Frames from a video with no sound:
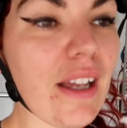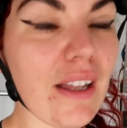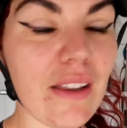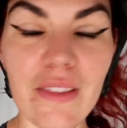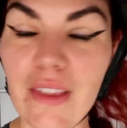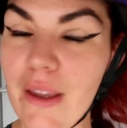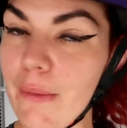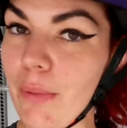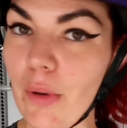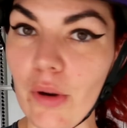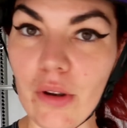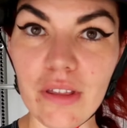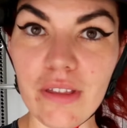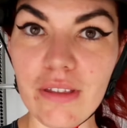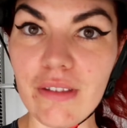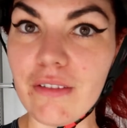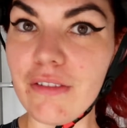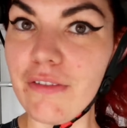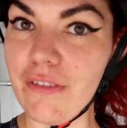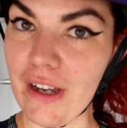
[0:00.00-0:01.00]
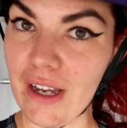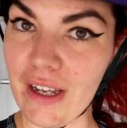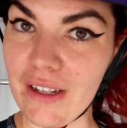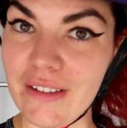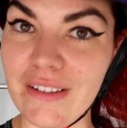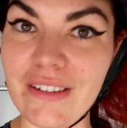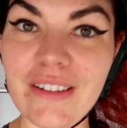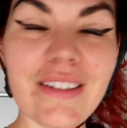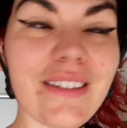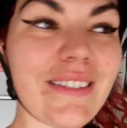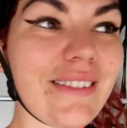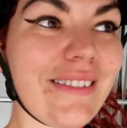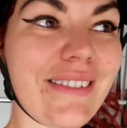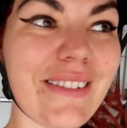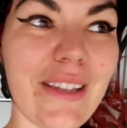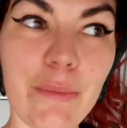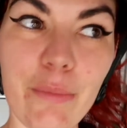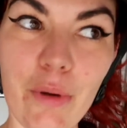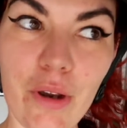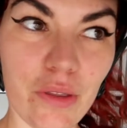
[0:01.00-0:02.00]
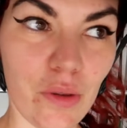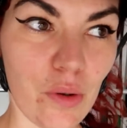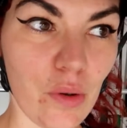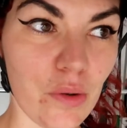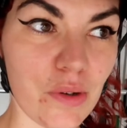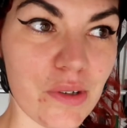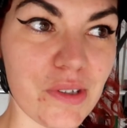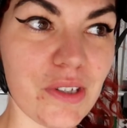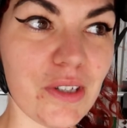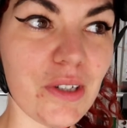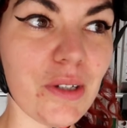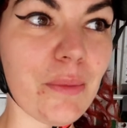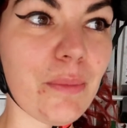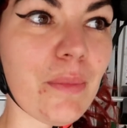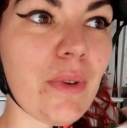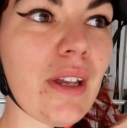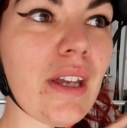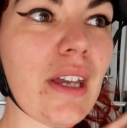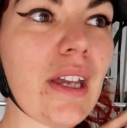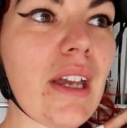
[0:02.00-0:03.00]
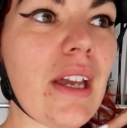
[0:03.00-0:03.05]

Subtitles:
They're both fun, they're both awesome.